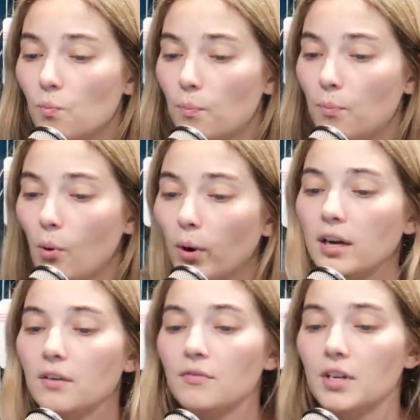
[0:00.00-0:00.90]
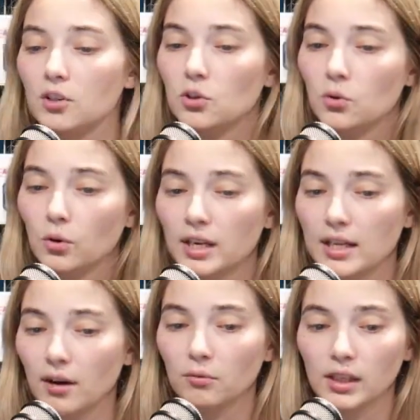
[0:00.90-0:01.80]
point of this story
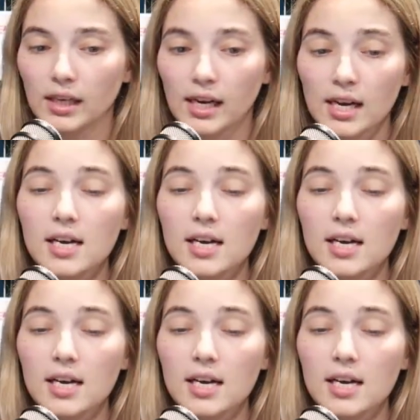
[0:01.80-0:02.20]
that really